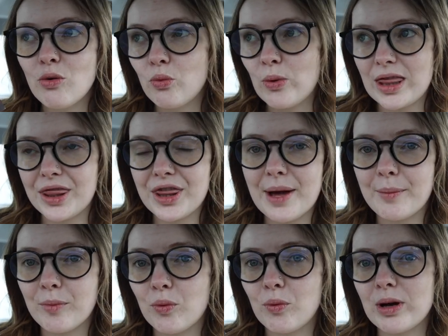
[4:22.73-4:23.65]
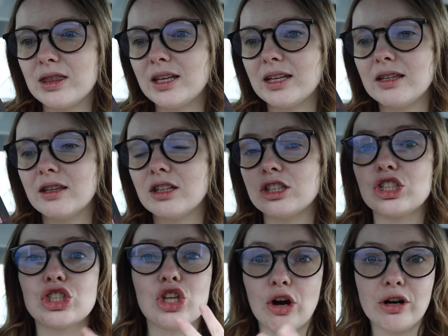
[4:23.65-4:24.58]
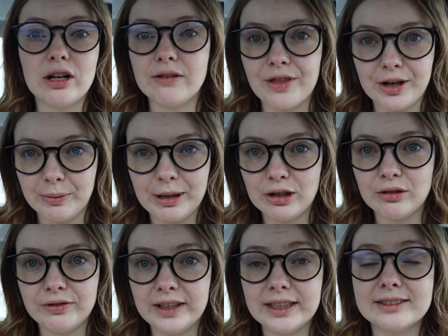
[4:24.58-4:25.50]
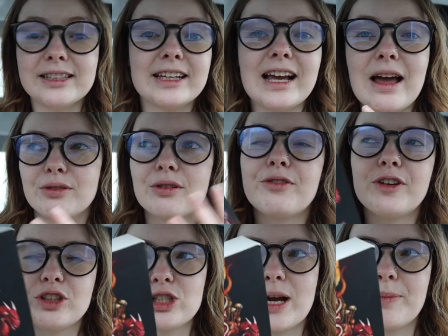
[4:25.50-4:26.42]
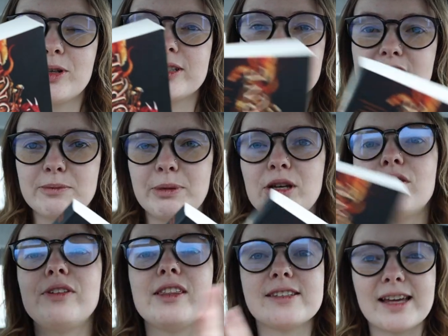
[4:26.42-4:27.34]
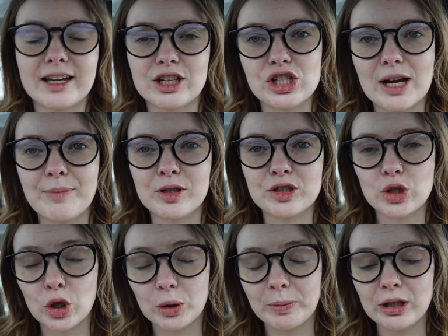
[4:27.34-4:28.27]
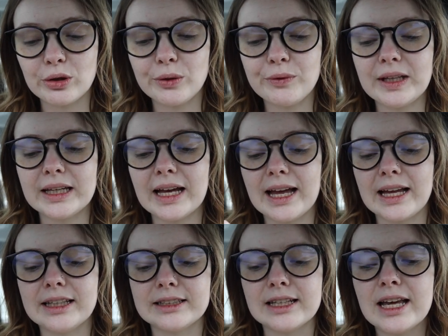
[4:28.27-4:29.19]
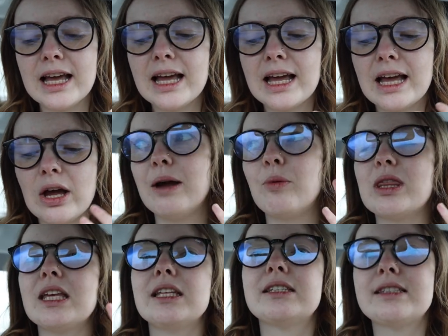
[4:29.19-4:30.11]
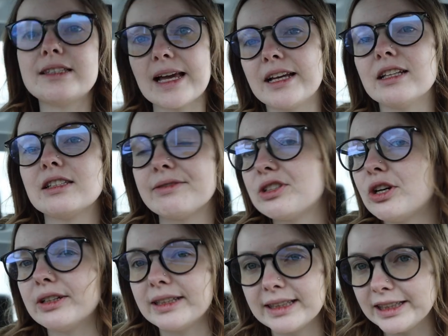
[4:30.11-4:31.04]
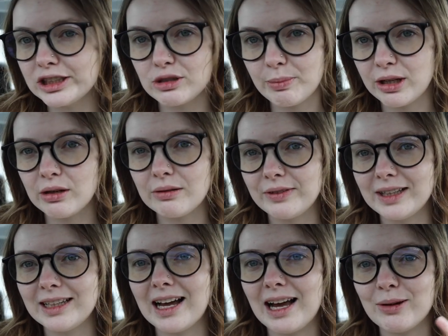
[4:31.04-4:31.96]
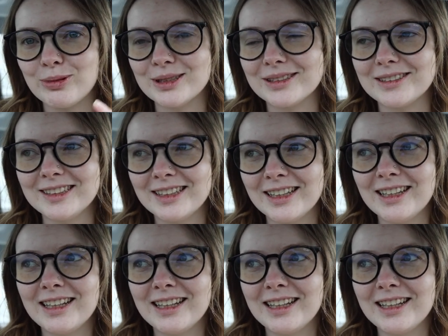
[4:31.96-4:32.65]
with them within the start of their POVs. Like, the first chapter is his POV, the second chapter is her POV, and within seconds of starting each POV, I was